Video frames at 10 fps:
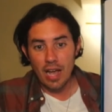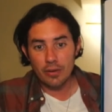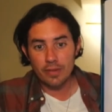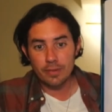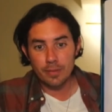
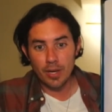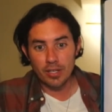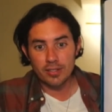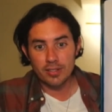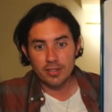out of the
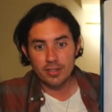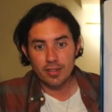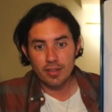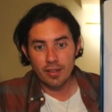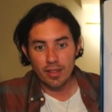box,
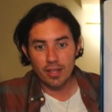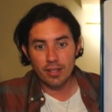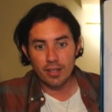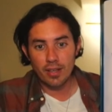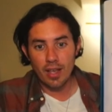
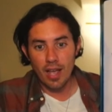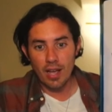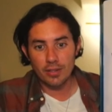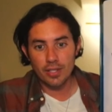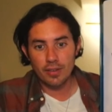think
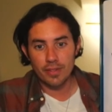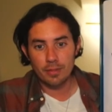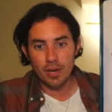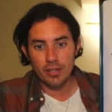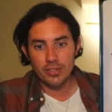out of the
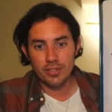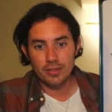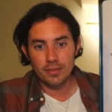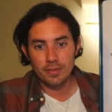box.